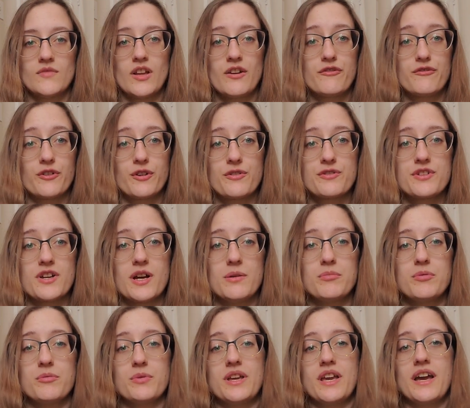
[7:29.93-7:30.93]
First
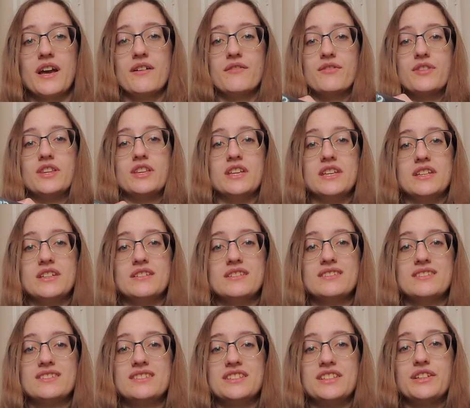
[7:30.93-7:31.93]
up, we have the
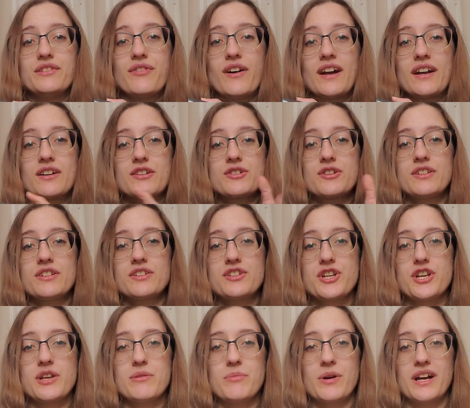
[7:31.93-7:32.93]
Seafire
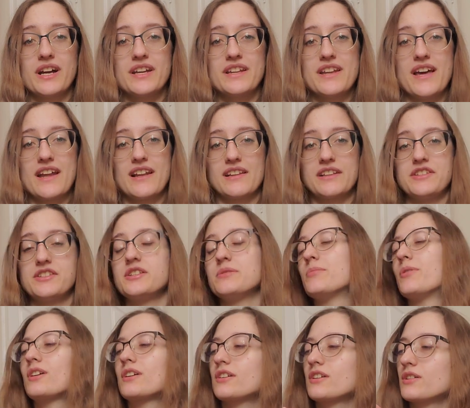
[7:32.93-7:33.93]
trilogy by Natalie C.
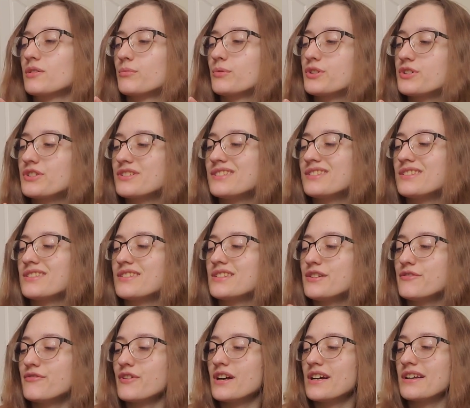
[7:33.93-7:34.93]
Parker, which is
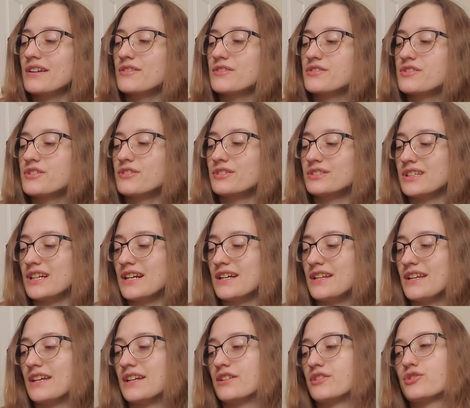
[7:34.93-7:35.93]
Seafire,
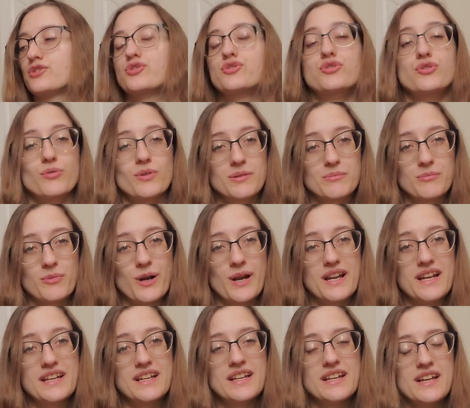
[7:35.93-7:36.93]
Steeltide, and
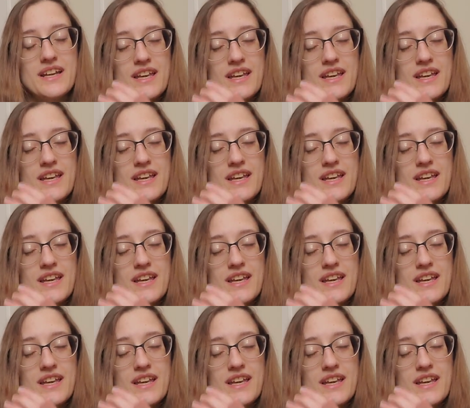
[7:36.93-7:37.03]
Stormbreak.